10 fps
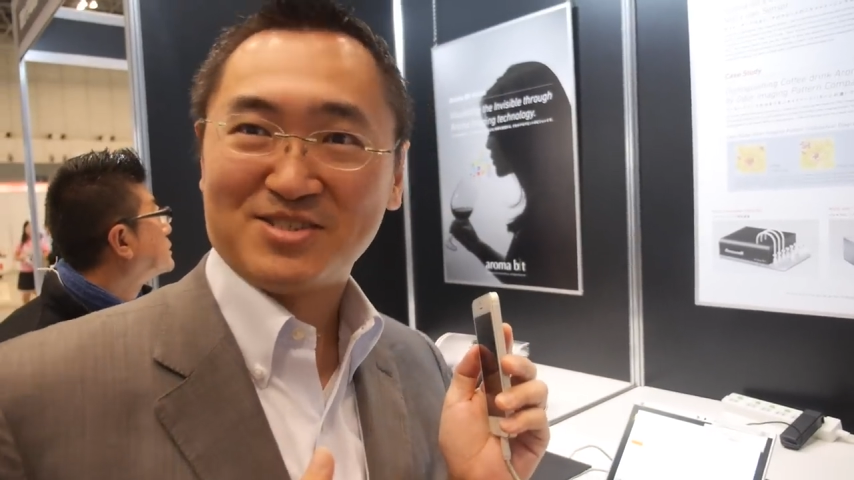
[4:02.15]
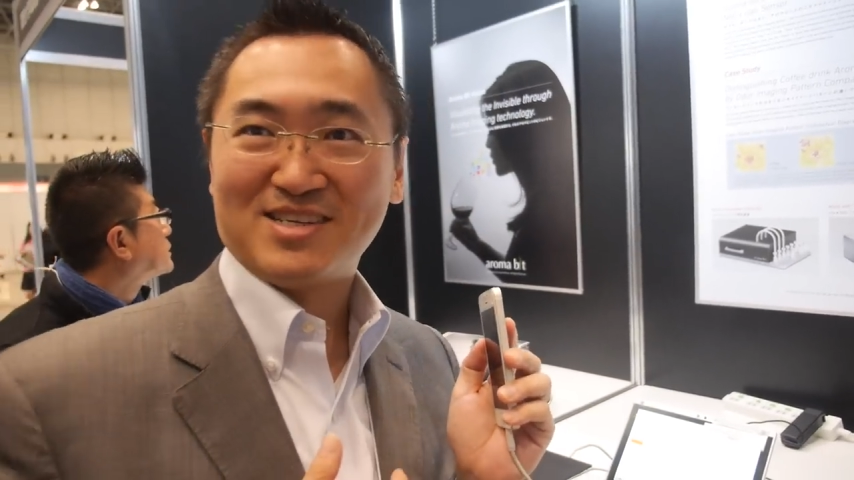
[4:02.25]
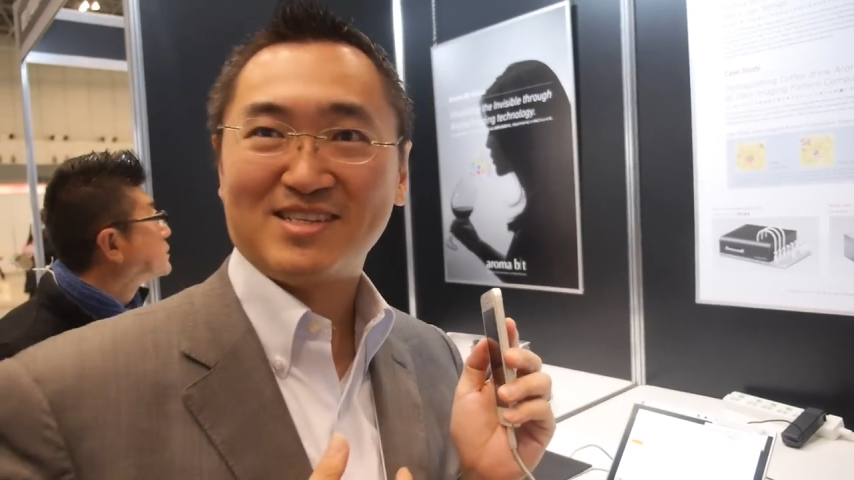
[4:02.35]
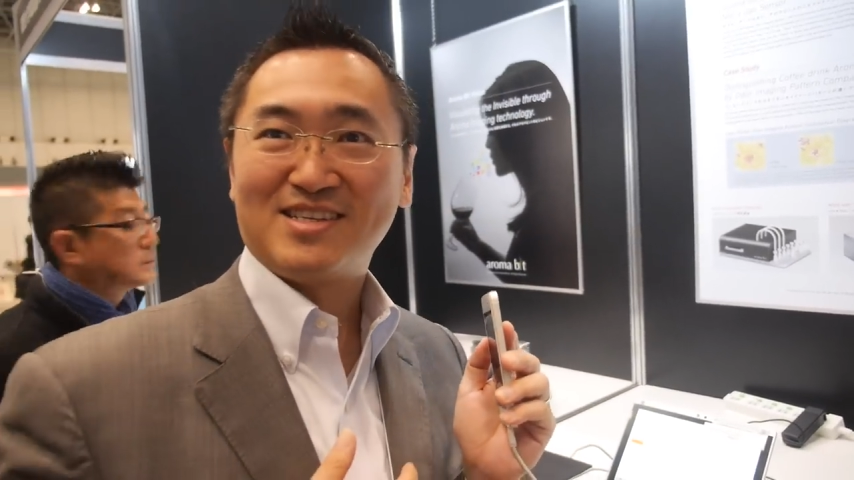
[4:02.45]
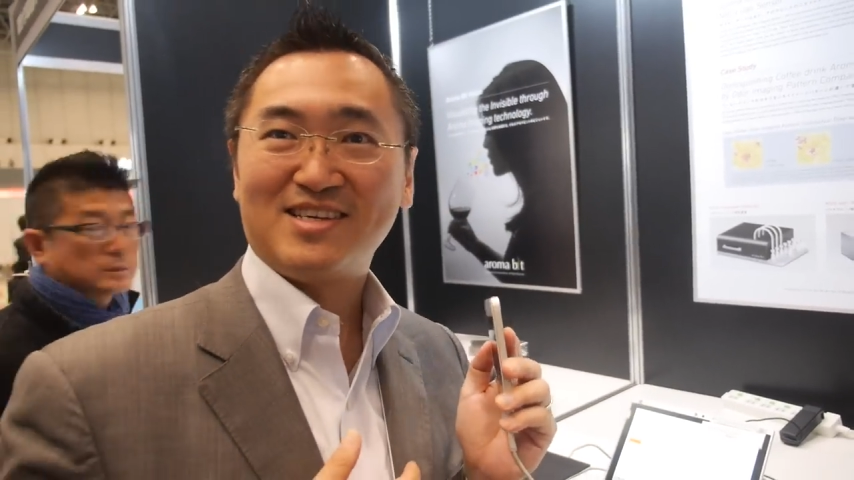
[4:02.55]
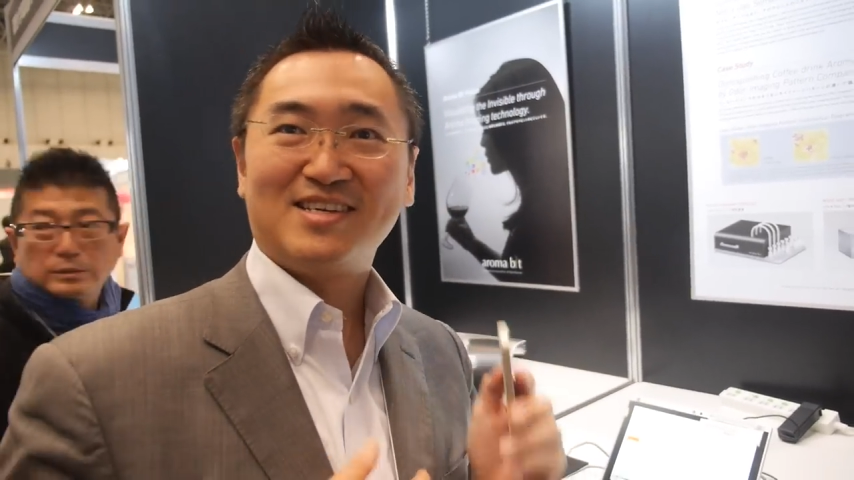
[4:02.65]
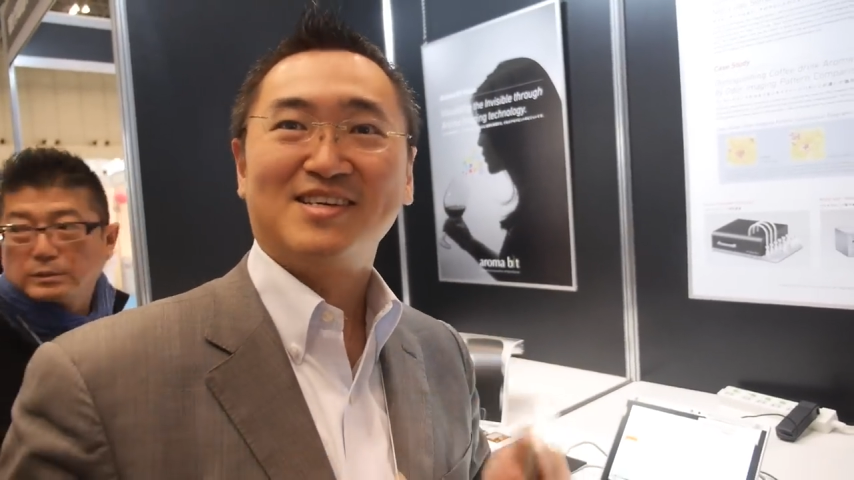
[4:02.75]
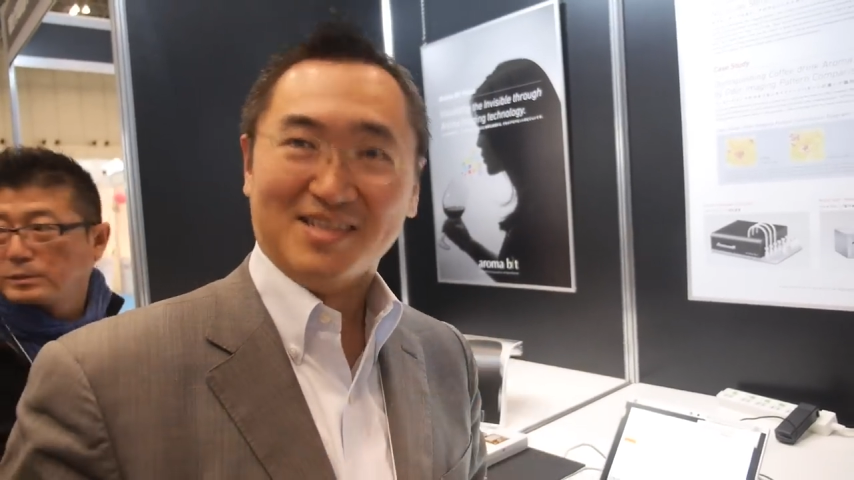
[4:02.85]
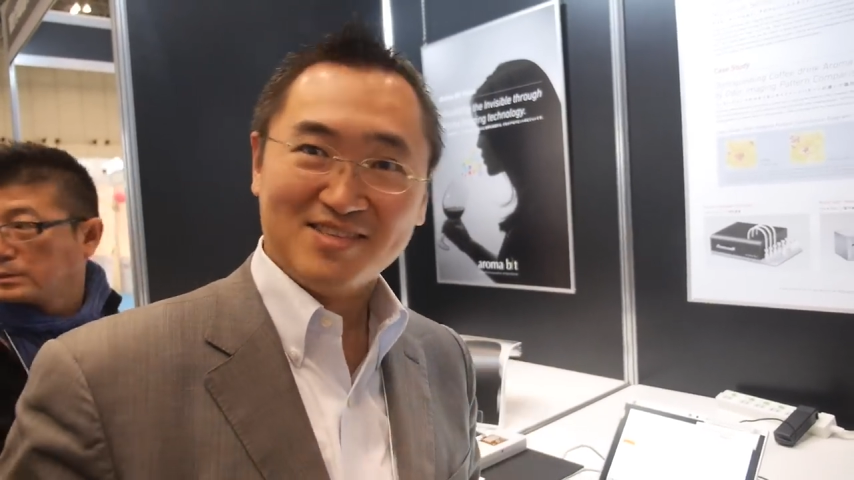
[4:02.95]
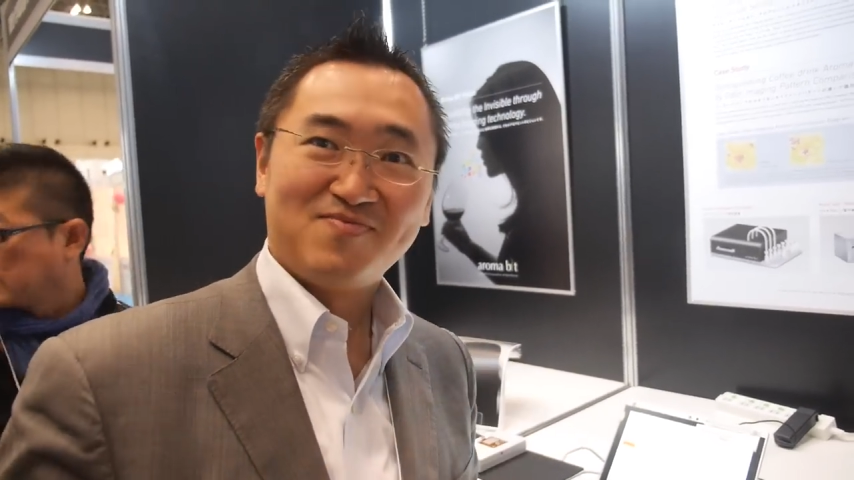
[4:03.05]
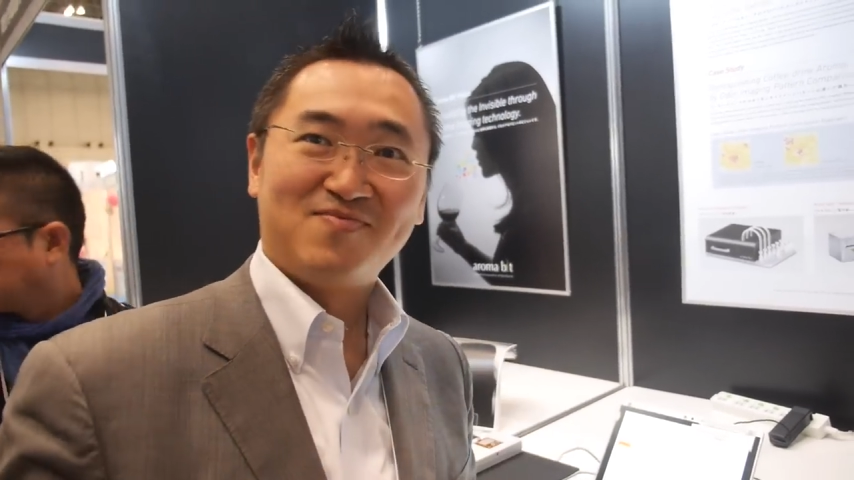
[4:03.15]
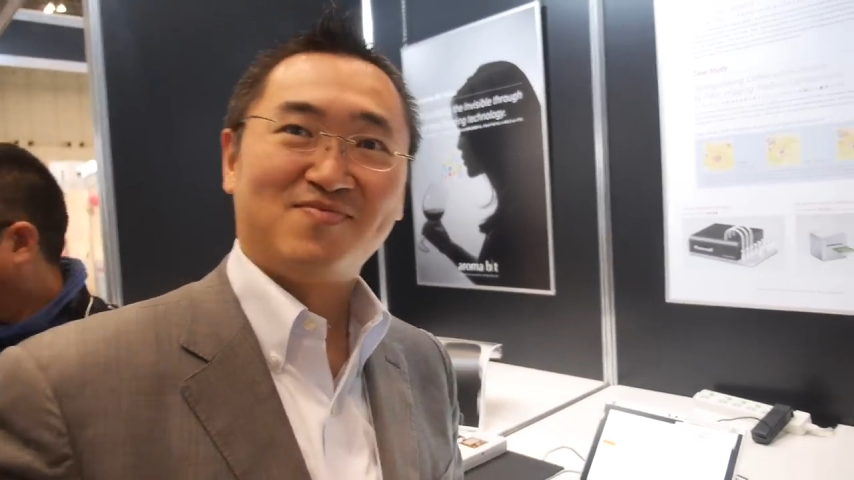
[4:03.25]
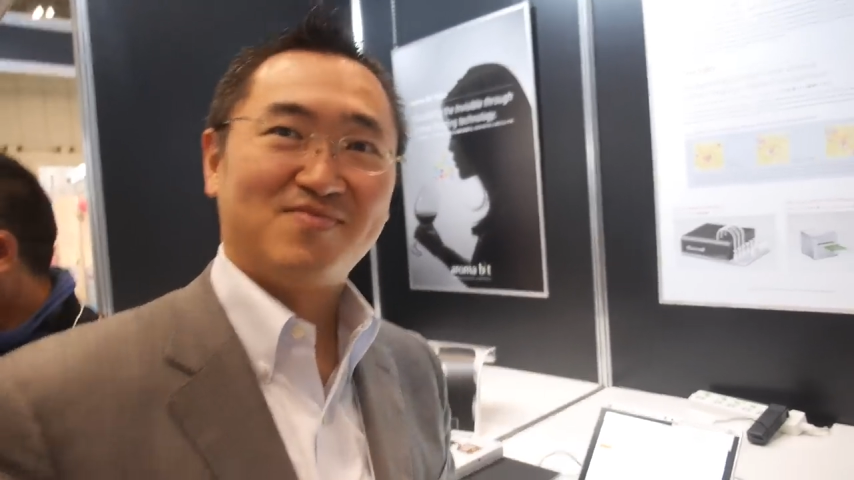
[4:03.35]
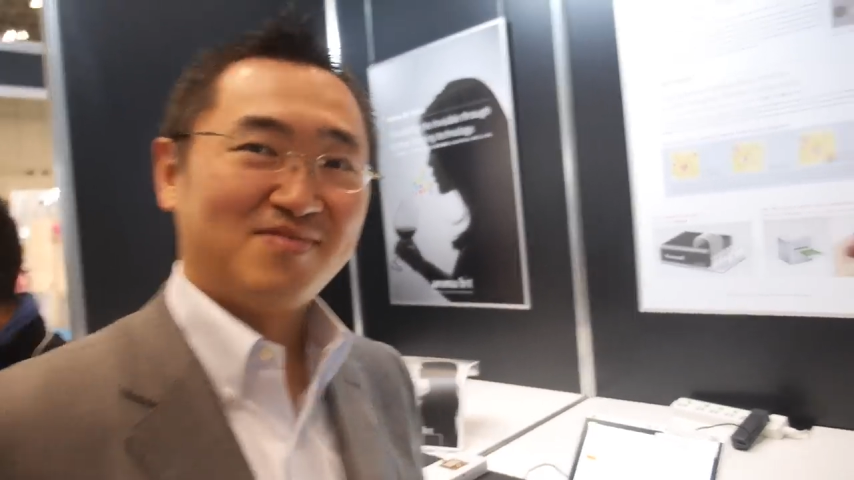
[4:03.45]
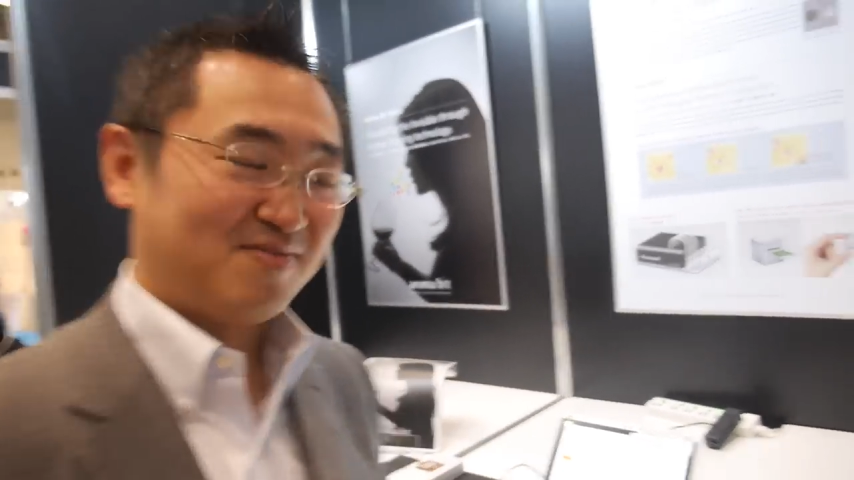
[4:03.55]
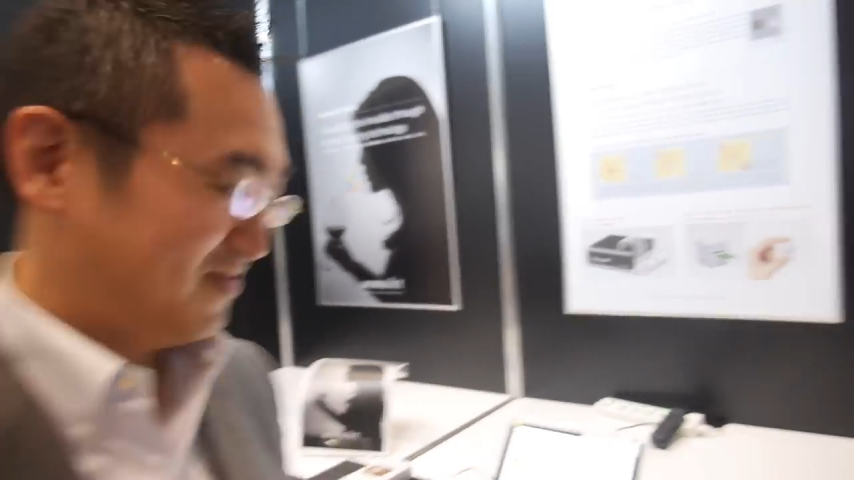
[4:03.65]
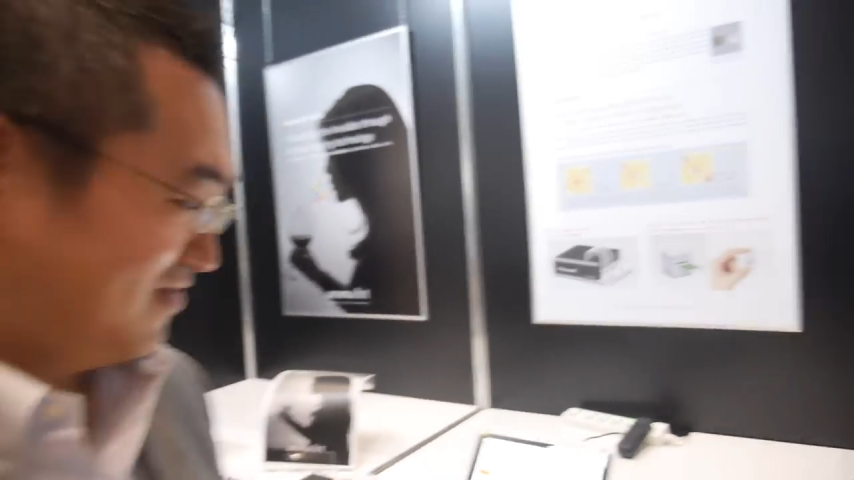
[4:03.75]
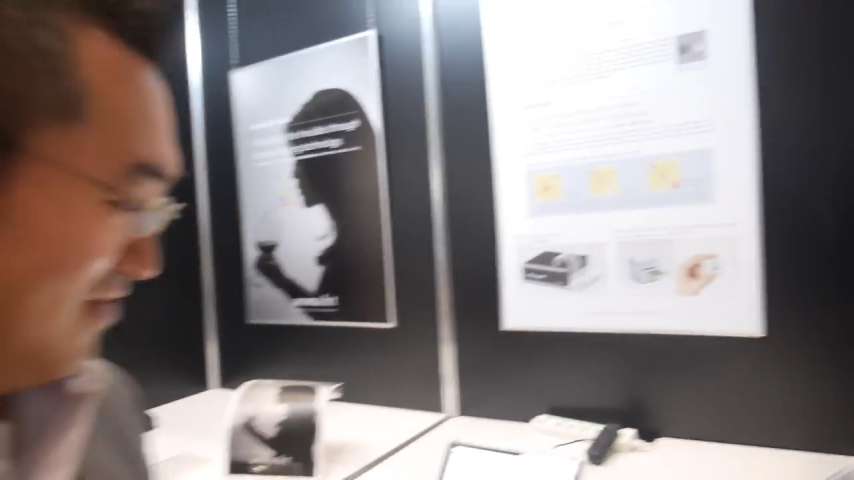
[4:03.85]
or not. Alright, because